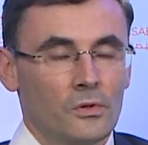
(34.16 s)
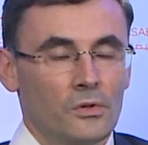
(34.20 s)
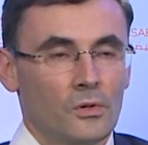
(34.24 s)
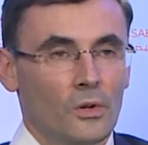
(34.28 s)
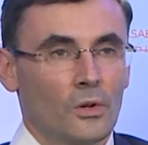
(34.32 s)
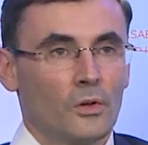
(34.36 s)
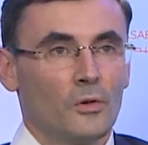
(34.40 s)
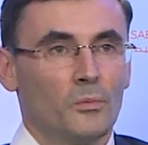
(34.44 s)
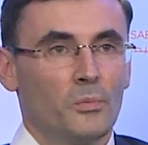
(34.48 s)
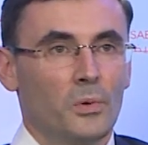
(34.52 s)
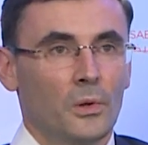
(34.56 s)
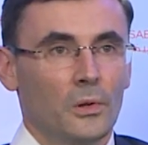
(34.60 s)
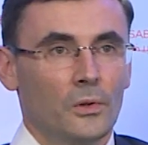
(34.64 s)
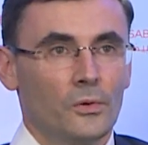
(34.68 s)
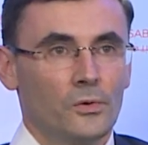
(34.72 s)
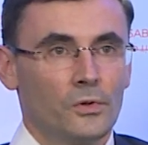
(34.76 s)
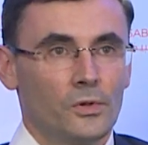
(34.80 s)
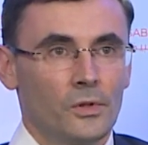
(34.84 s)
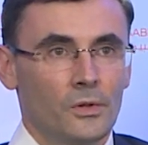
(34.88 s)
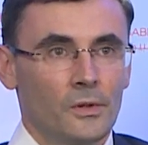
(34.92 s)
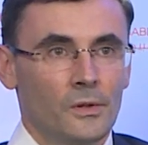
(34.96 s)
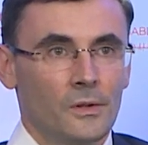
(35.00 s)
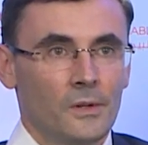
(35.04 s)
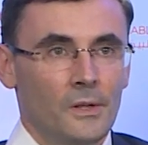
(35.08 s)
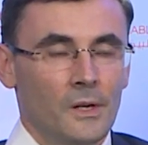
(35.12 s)
soil
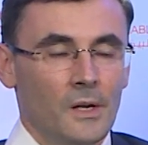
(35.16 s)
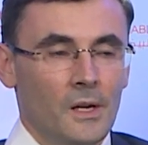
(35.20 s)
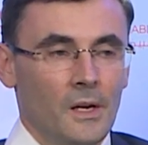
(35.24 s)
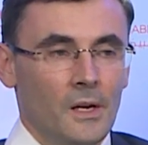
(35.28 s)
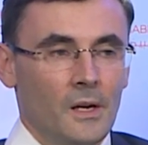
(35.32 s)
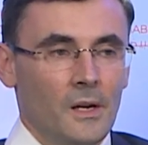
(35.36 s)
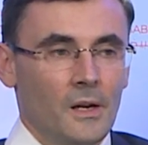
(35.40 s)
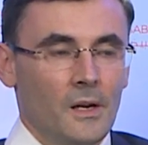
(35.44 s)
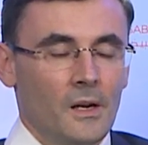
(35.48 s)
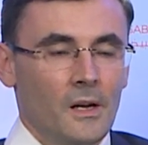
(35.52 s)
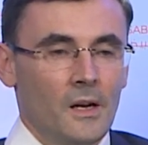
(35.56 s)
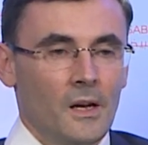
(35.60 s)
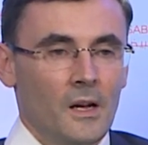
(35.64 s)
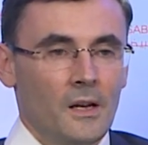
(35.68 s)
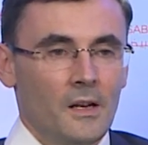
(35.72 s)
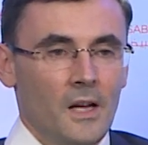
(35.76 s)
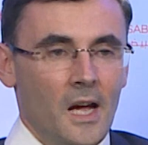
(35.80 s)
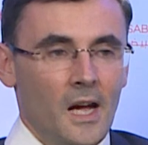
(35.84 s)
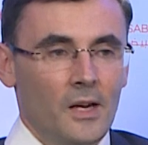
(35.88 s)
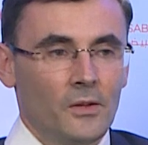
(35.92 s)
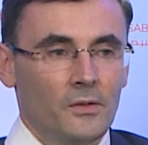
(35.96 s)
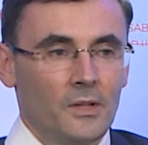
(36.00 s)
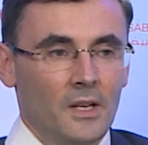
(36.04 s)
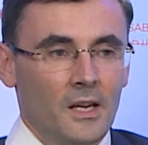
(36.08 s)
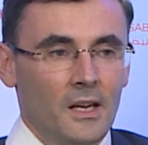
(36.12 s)
pollution, and
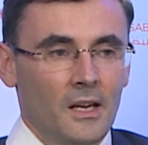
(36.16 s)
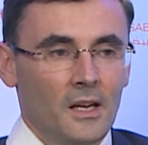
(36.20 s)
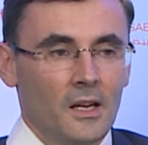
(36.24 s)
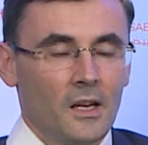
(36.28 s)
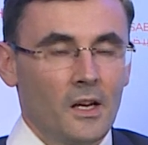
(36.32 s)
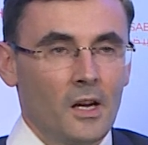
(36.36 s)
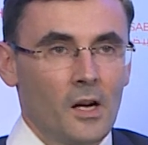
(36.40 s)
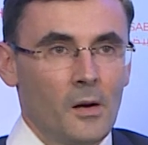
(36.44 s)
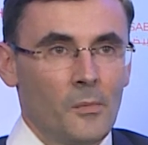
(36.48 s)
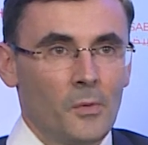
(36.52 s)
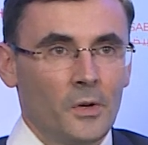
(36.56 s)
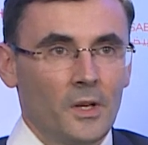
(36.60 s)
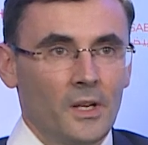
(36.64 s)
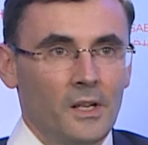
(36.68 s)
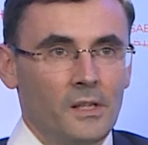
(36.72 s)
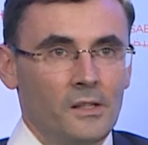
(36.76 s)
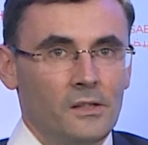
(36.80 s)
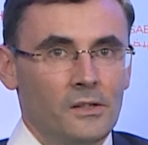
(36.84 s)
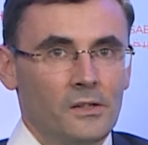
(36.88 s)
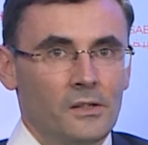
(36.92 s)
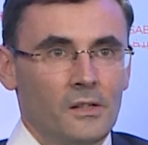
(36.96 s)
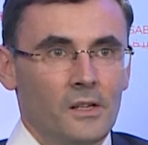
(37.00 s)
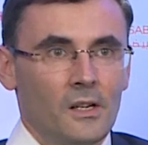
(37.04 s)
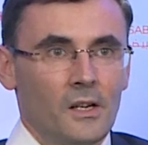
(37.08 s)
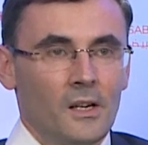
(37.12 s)
how they can
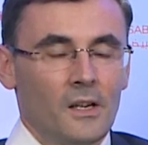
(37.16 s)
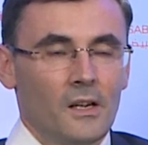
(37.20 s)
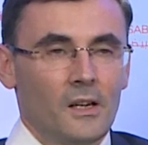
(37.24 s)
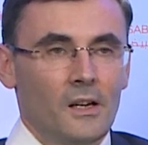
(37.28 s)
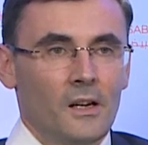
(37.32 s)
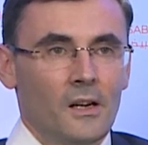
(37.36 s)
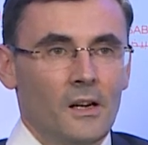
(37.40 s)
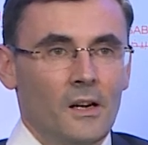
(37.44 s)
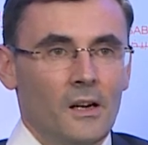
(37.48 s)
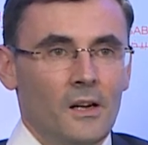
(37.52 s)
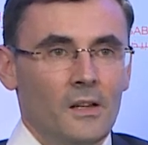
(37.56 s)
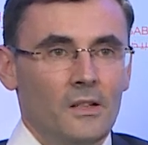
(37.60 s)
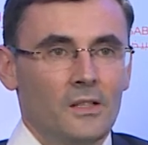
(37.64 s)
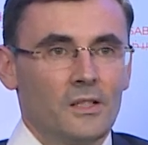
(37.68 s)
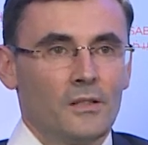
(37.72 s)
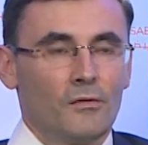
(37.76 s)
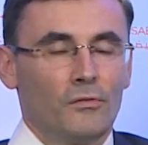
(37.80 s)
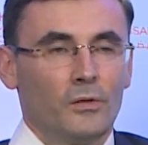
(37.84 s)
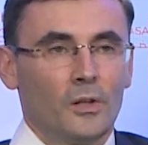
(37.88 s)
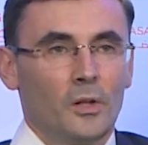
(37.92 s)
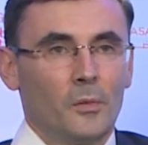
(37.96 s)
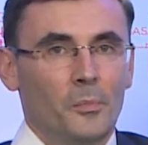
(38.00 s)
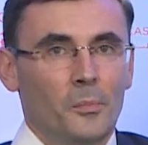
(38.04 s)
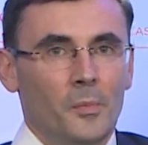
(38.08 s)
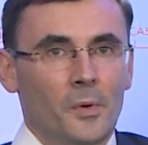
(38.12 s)
accommodate
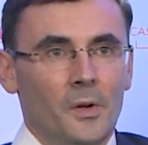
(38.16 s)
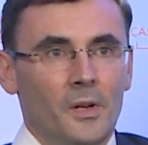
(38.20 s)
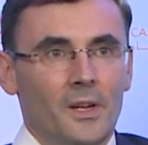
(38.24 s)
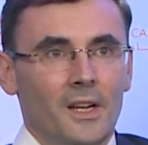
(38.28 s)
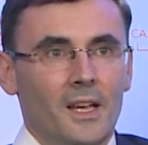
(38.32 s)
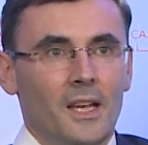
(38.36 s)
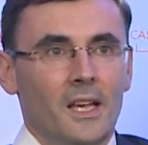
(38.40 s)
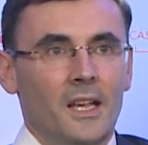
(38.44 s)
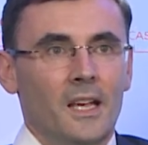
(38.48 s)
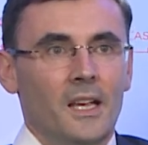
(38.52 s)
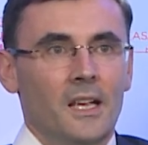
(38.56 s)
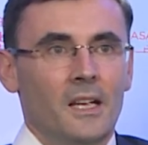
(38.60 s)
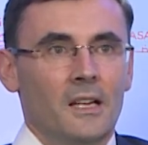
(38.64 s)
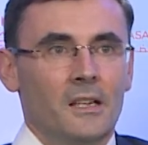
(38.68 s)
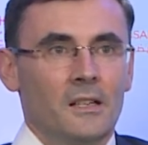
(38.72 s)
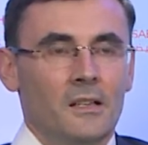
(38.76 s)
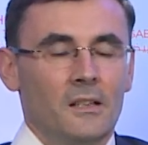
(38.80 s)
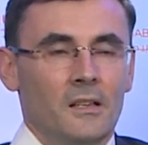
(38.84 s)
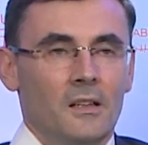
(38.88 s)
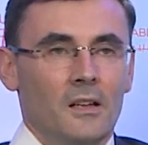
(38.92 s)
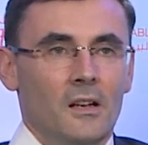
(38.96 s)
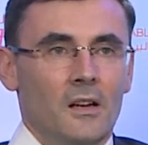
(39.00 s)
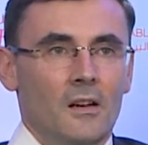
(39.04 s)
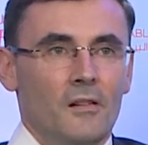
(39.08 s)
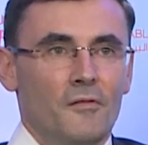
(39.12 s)
development
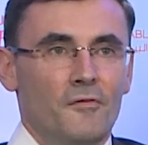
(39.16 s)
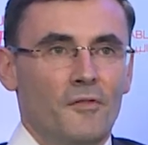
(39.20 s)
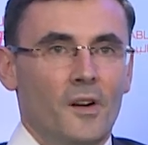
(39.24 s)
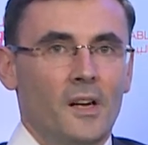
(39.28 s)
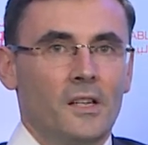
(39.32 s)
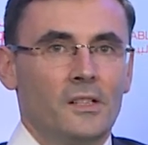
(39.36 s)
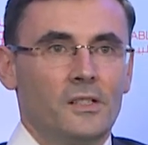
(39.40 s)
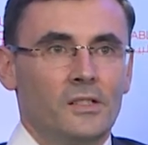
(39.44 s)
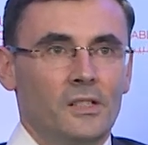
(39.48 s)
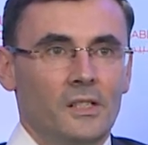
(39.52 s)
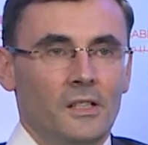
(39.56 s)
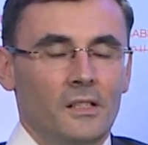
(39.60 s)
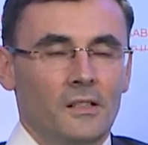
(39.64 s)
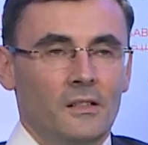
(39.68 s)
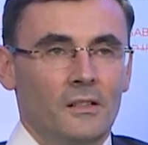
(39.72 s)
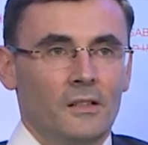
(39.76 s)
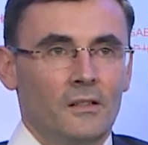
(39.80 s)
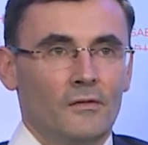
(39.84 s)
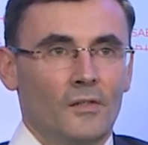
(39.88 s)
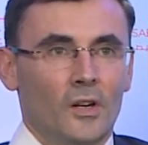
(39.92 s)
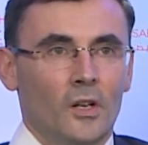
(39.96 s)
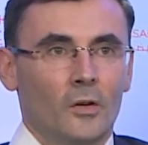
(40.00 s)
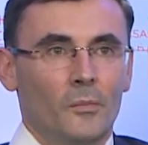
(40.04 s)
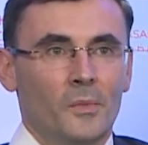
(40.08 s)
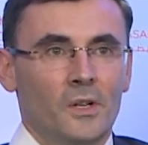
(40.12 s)
in fighting
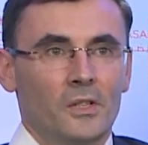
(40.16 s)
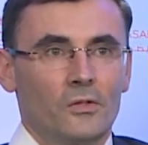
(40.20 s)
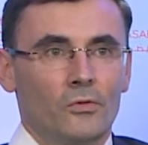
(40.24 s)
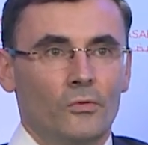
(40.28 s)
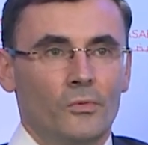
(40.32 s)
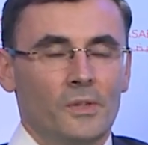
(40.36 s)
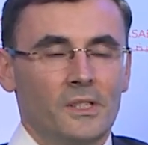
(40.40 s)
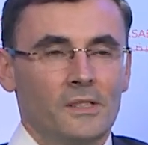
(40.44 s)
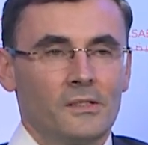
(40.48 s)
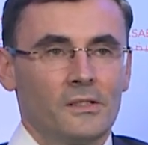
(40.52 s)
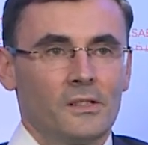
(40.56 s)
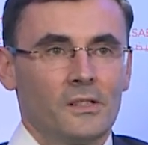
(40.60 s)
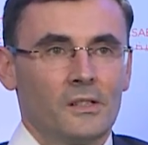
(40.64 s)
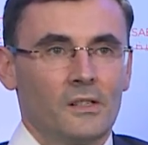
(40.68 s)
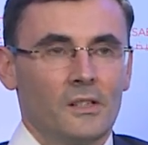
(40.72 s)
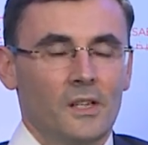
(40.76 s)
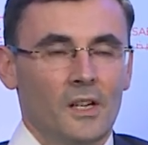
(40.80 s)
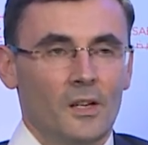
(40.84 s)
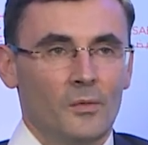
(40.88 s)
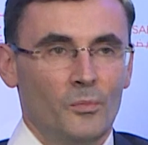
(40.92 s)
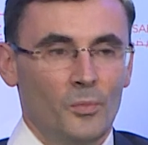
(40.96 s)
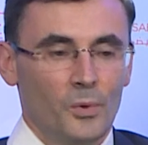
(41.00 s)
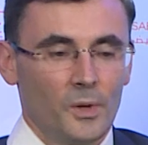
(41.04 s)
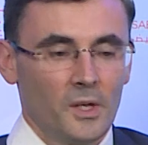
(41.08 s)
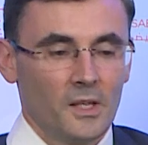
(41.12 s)
environmental risk
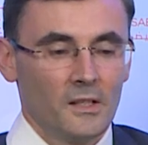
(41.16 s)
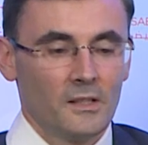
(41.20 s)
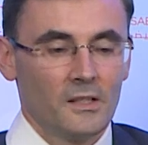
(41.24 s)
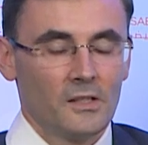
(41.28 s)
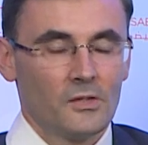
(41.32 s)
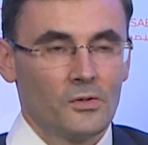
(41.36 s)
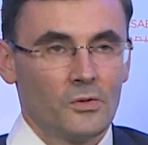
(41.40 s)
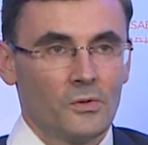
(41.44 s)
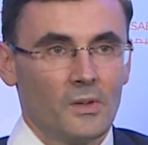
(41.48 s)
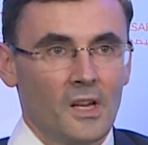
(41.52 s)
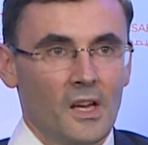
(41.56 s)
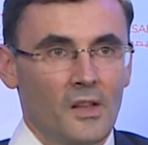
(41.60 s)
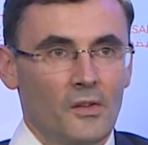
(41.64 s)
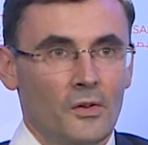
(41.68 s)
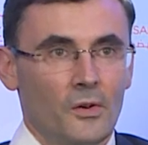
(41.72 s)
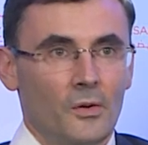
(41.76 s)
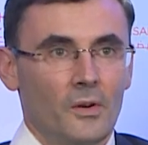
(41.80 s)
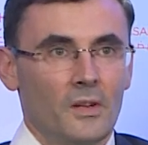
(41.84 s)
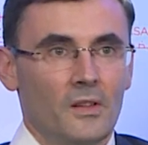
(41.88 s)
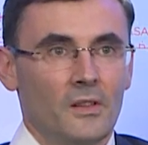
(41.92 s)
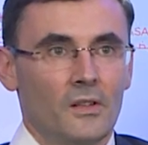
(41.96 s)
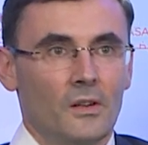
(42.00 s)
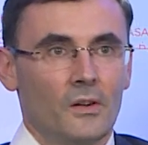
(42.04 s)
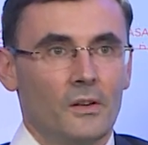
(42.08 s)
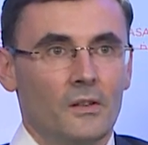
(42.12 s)
and putting this
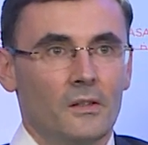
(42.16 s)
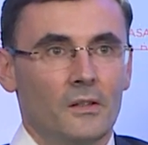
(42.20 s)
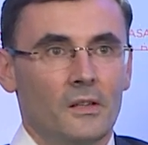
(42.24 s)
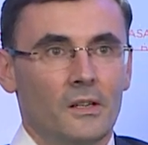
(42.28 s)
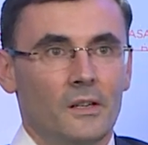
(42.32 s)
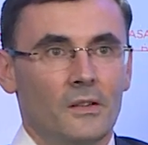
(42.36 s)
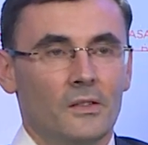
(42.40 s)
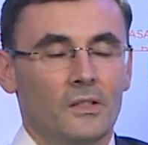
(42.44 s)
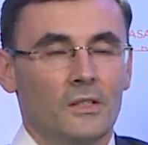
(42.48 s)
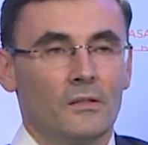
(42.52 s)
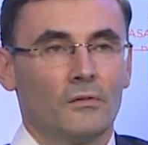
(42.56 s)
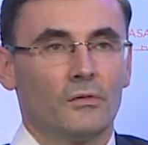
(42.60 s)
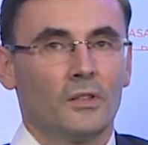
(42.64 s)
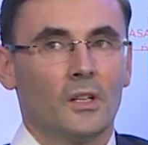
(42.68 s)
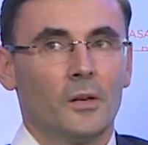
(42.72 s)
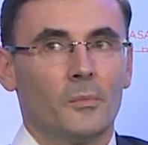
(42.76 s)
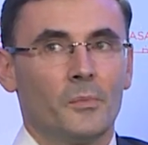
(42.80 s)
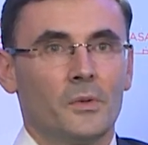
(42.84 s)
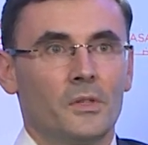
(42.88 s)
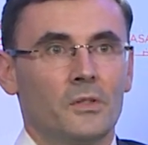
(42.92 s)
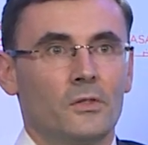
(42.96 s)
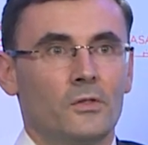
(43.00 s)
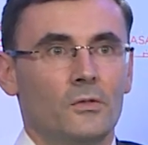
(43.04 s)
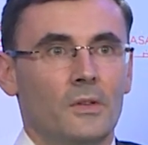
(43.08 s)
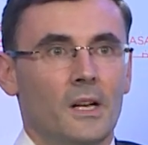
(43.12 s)
together in their
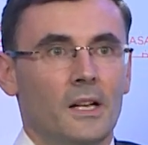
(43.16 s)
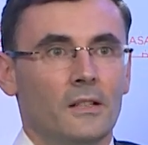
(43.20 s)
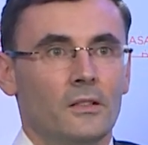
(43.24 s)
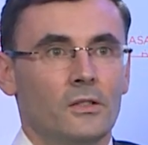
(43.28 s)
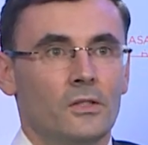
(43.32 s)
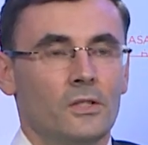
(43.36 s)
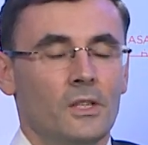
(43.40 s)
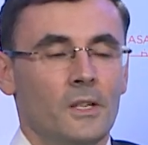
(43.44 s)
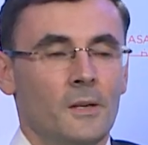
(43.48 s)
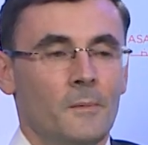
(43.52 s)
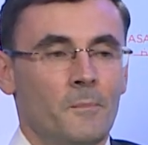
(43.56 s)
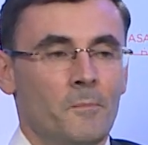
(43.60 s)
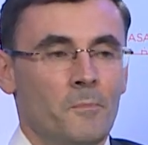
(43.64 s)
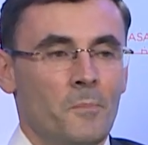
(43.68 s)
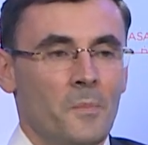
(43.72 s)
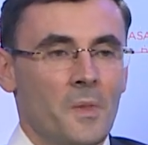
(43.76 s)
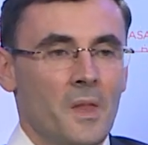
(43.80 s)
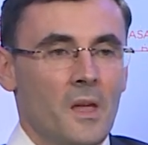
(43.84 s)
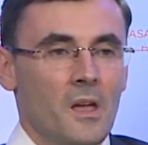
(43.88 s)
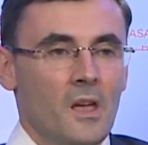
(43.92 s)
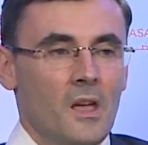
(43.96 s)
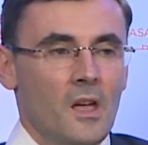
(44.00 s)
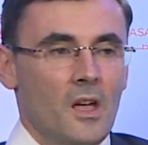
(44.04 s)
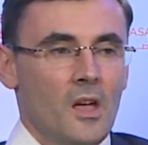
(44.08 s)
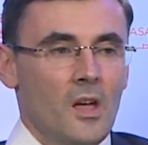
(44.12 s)
development strategy.
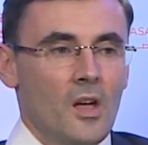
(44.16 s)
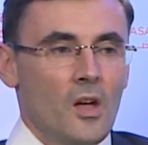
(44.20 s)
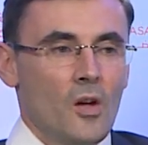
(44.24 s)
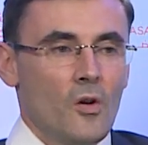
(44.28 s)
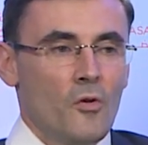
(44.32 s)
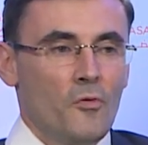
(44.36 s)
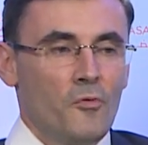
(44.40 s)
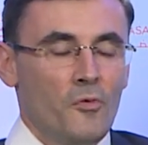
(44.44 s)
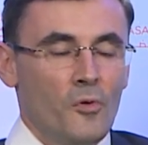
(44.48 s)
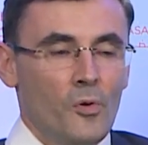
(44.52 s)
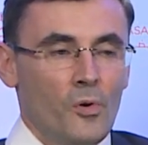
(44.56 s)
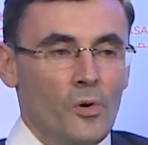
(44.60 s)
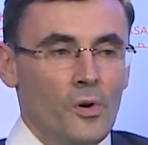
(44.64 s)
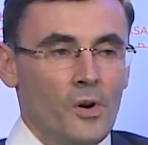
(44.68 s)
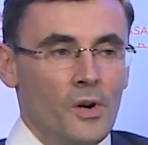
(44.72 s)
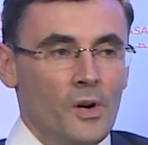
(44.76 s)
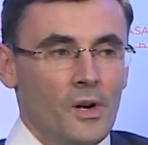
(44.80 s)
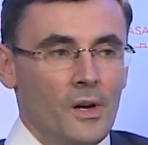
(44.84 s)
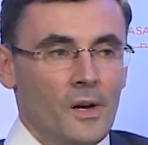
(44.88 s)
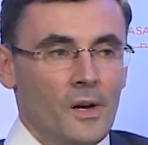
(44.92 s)
For